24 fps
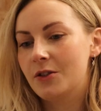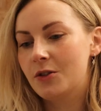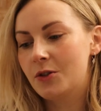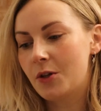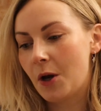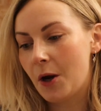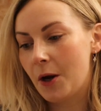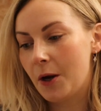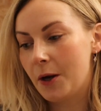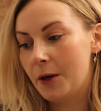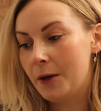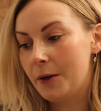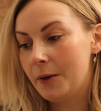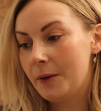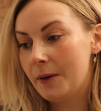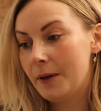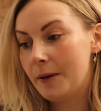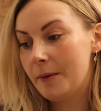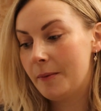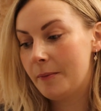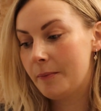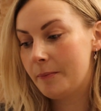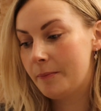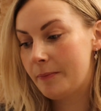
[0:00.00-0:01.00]

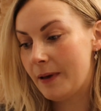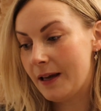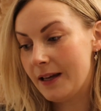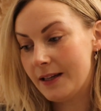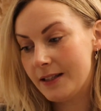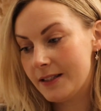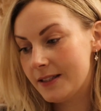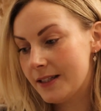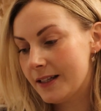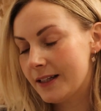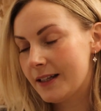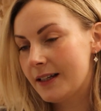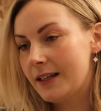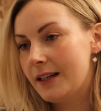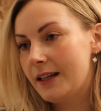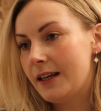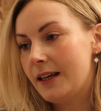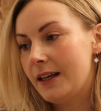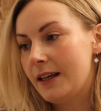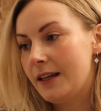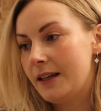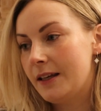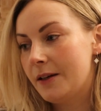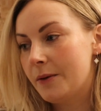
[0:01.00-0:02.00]
So
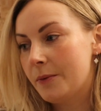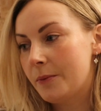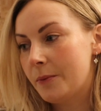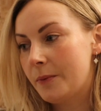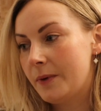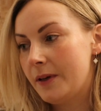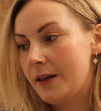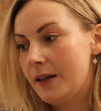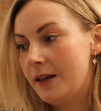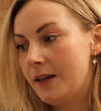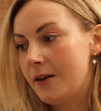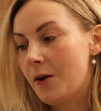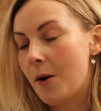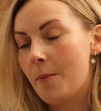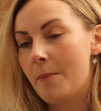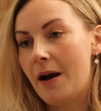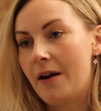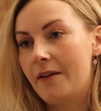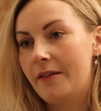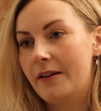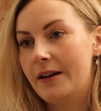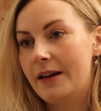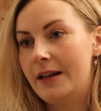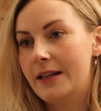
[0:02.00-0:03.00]
basically we got
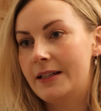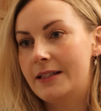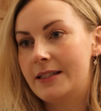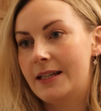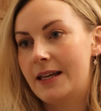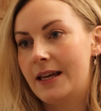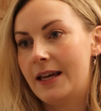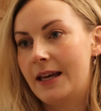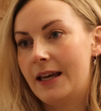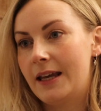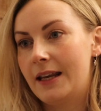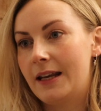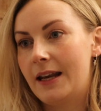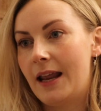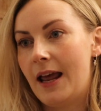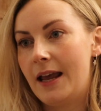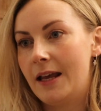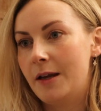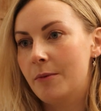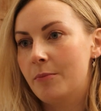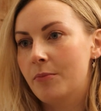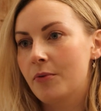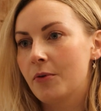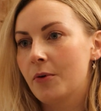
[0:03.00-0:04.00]
married in
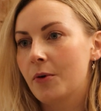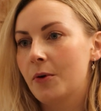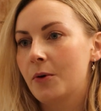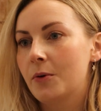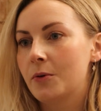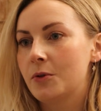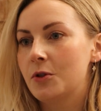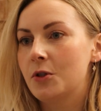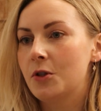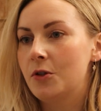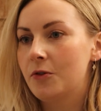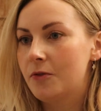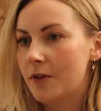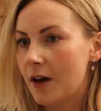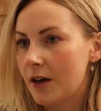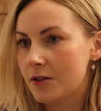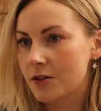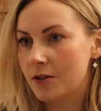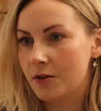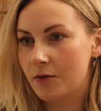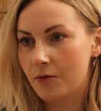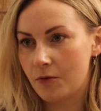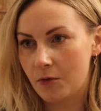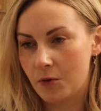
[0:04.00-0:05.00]
April
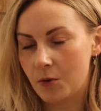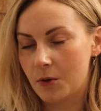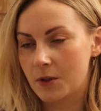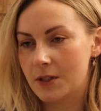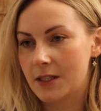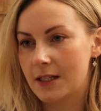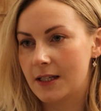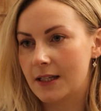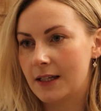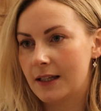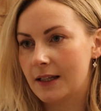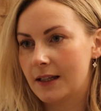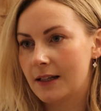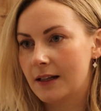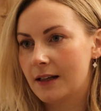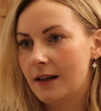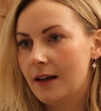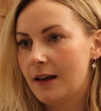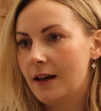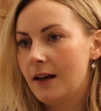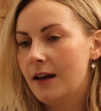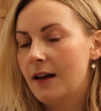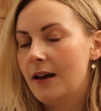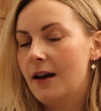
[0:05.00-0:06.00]
2014
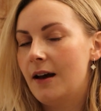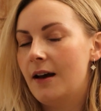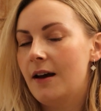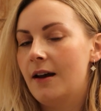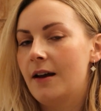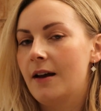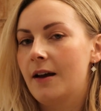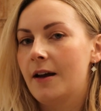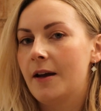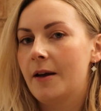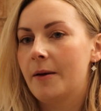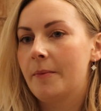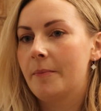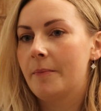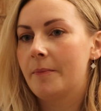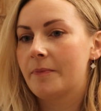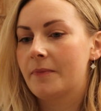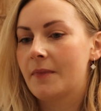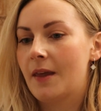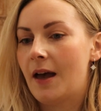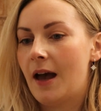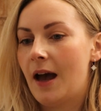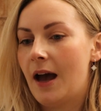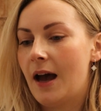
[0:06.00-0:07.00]

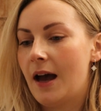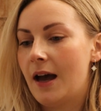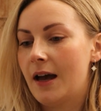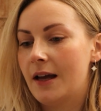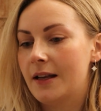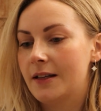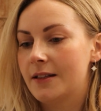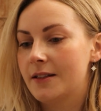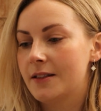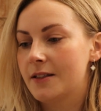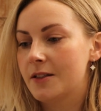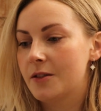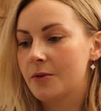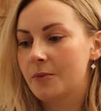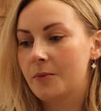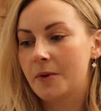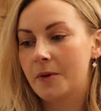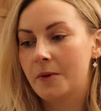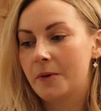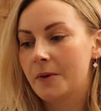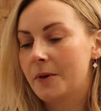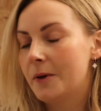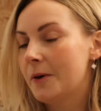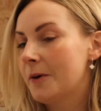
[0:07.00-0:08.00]
and
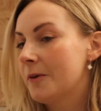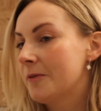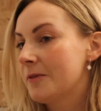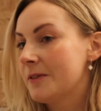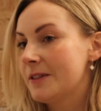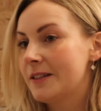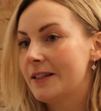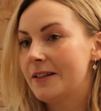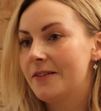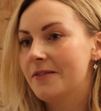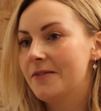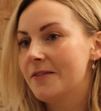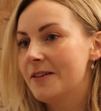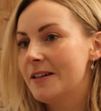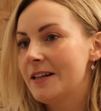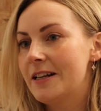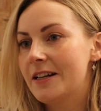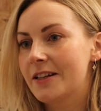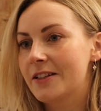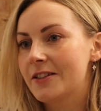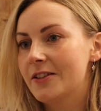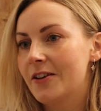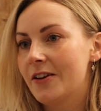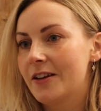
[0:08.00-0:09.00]
we were obviously really
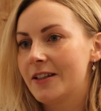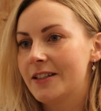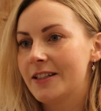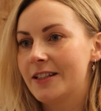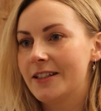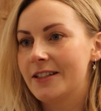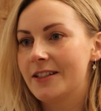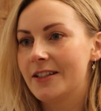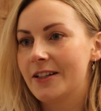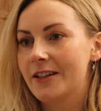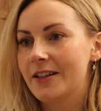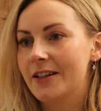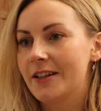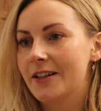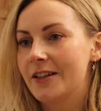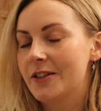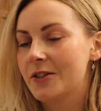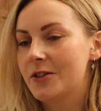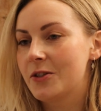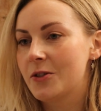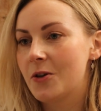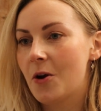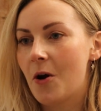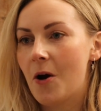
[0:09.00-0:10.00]
excited
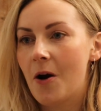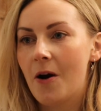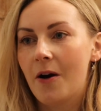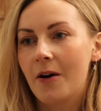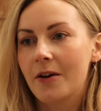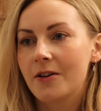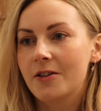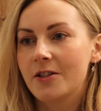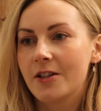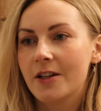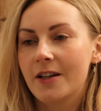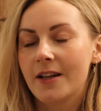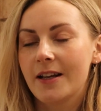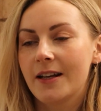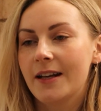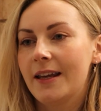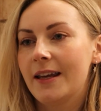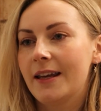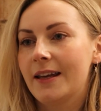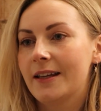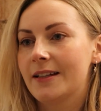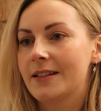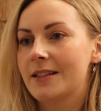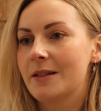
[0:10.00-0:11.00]
to start our
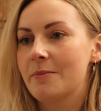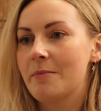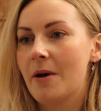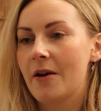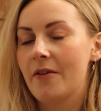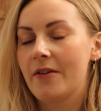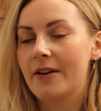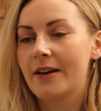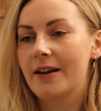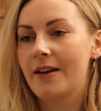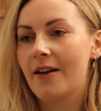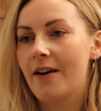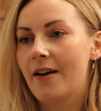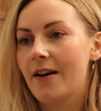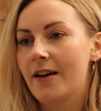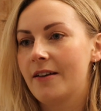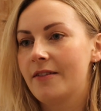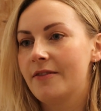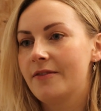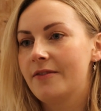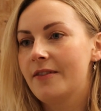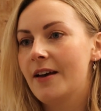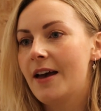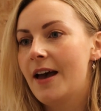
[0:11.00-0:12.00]
journey into married
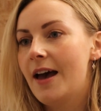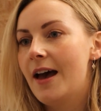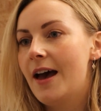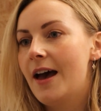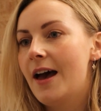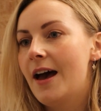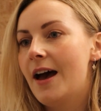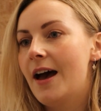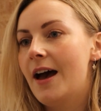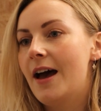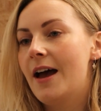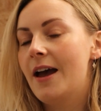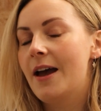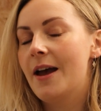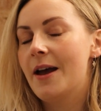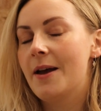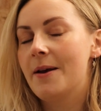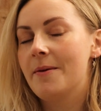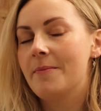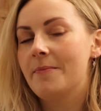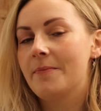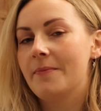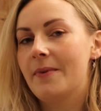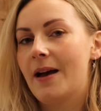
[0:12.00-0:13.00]
life
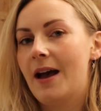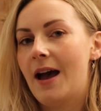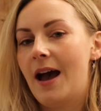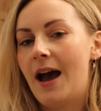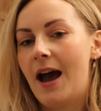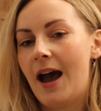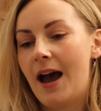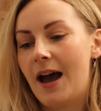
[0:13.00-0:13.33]
and